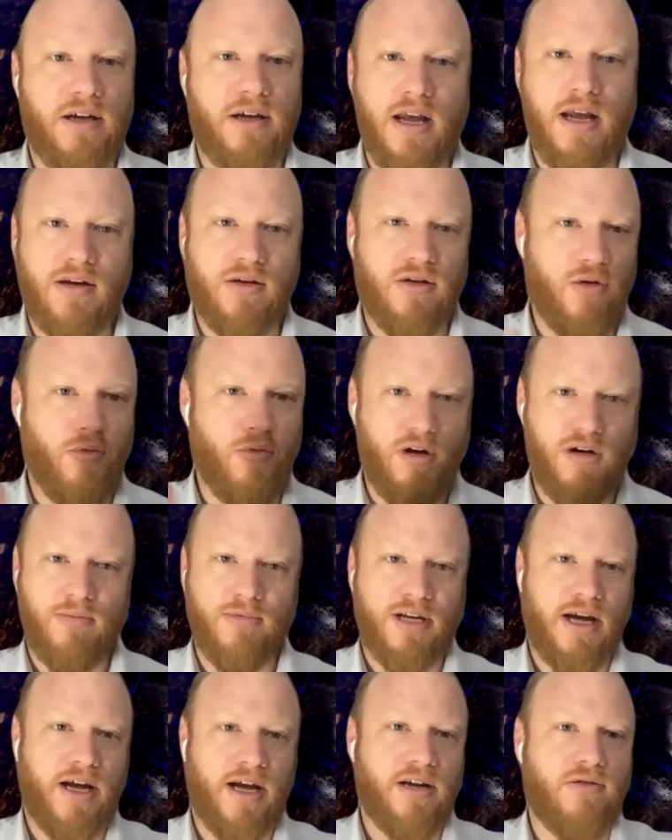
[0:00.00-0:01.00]
And you're
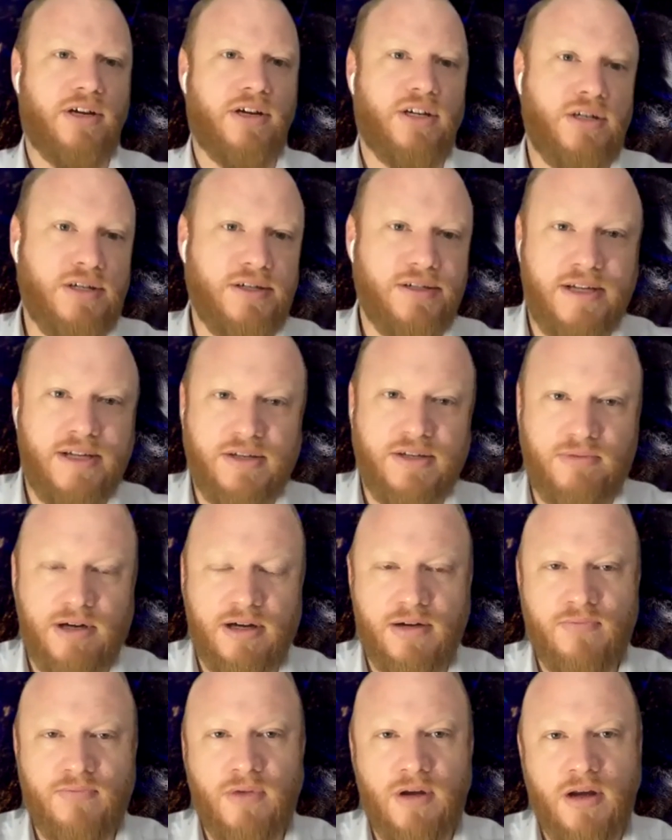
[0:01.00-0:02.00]
welcome to add questions as
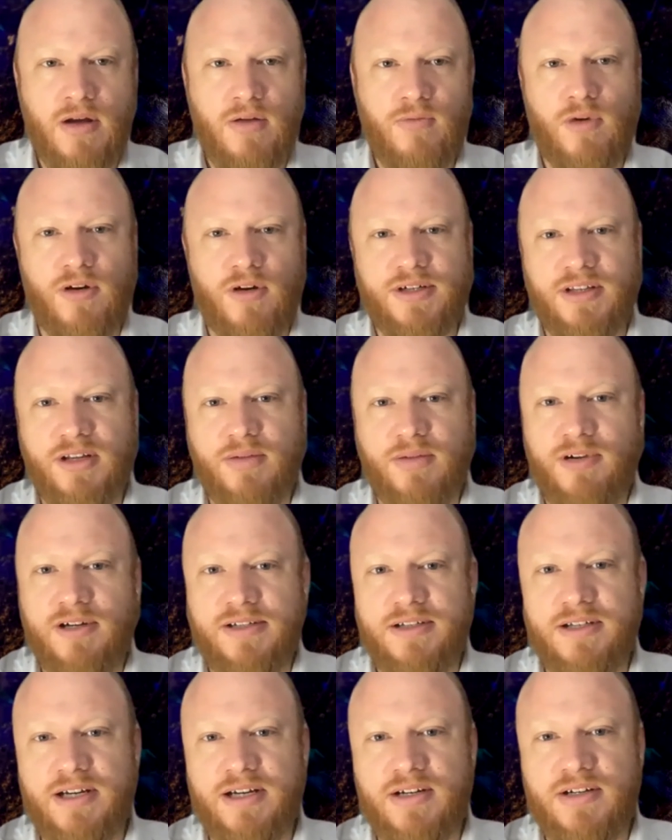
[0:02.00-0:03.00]
we're watching the
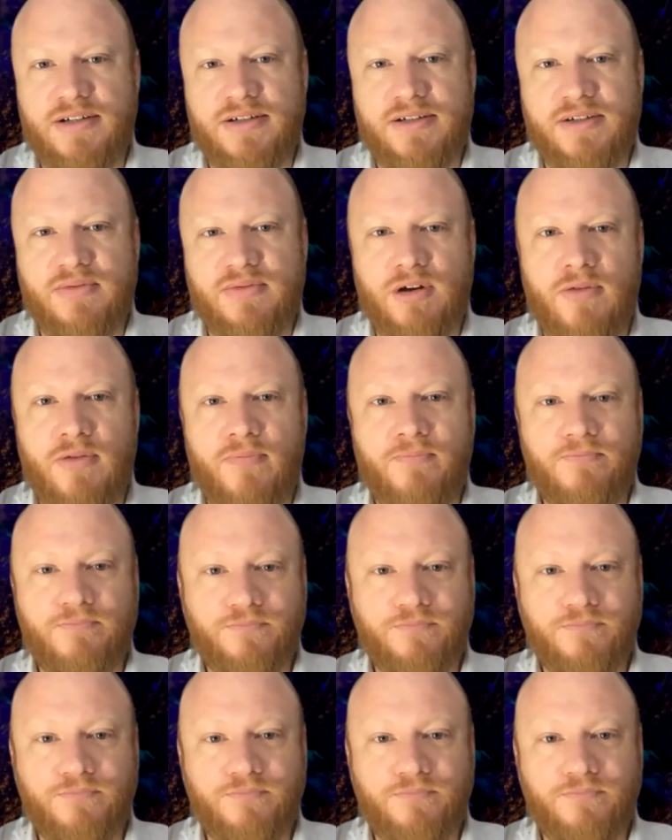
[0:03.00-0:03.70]
presentations as well.